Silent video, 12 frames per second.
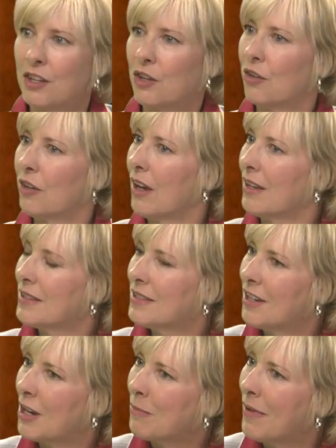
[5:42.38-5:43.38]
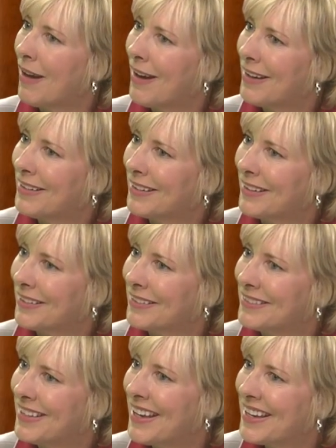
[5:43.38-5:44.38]
you're not stuck behind a
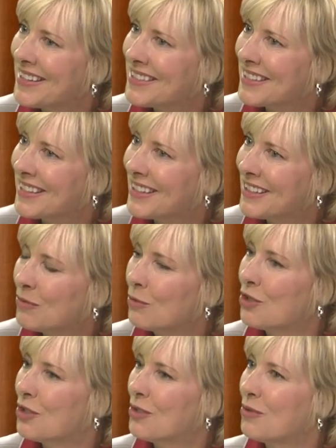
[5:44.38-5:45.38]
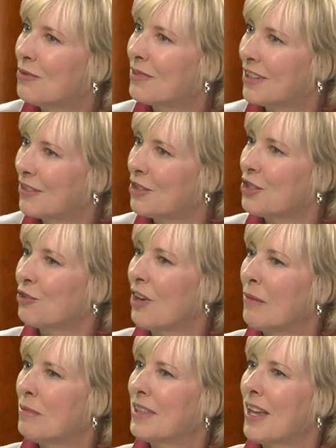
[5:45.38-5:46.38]
desk. Would you
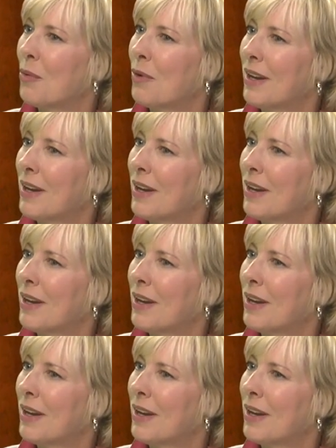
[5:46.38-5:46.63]
describe it that